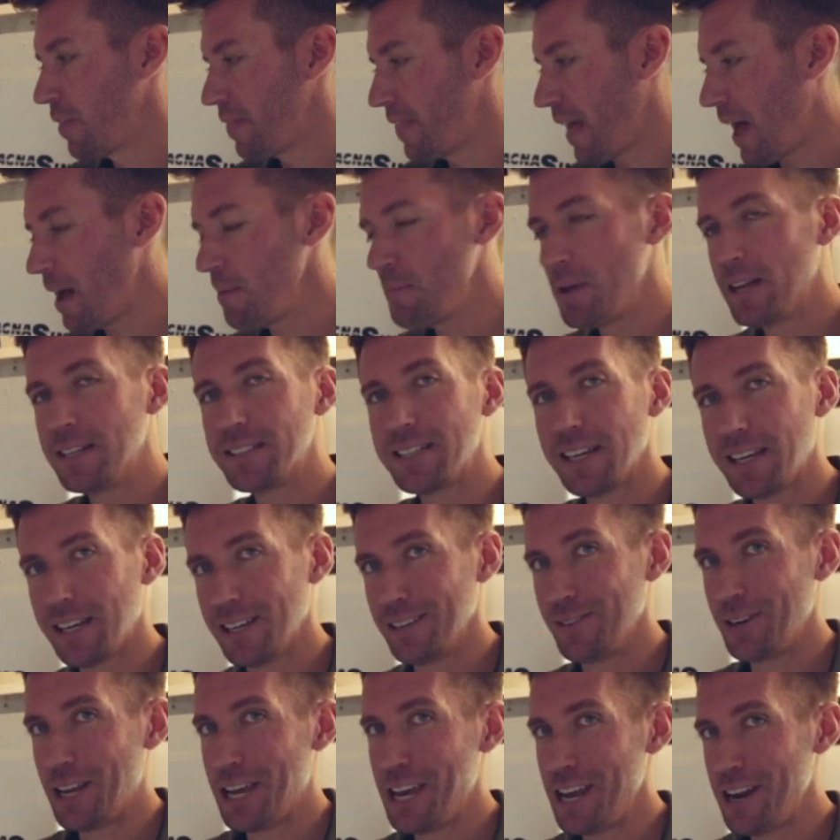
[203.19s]
That means it
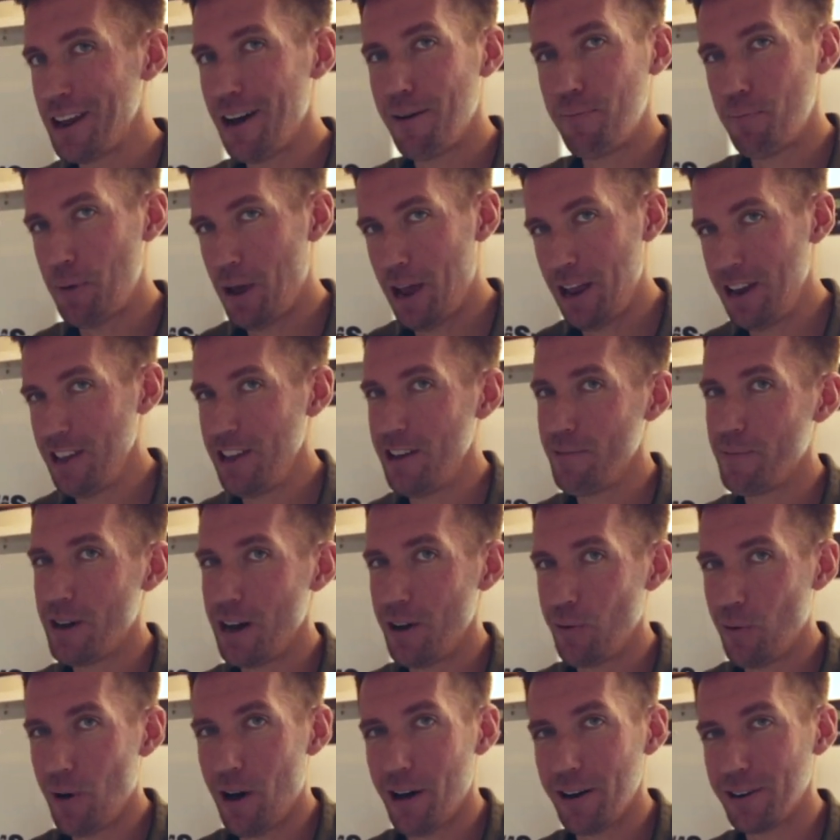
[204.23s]
can heat up any of
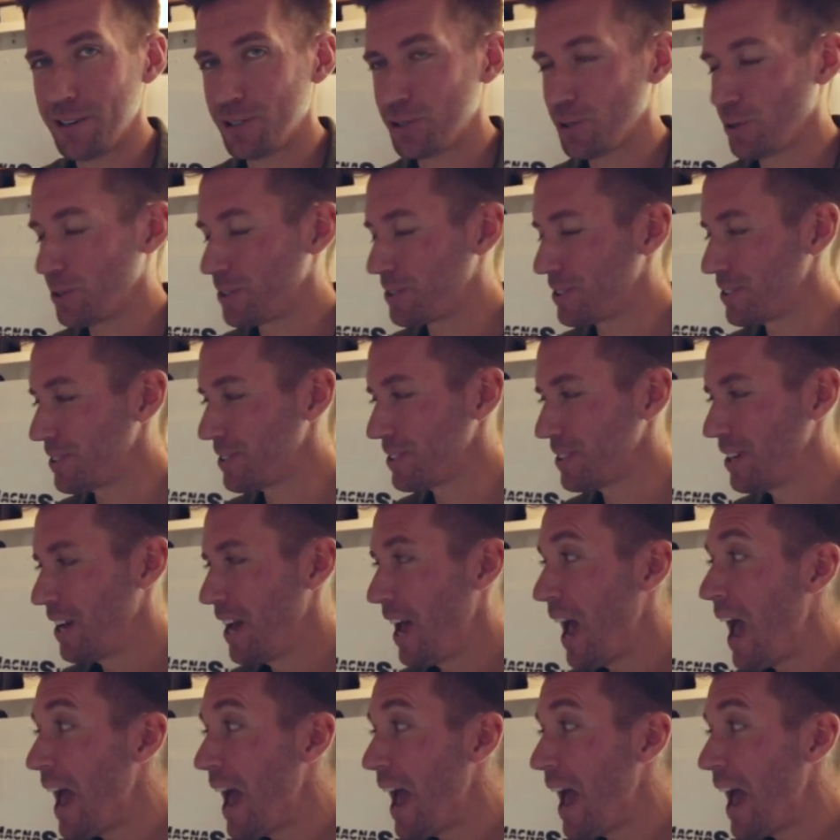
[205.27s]
my water sources,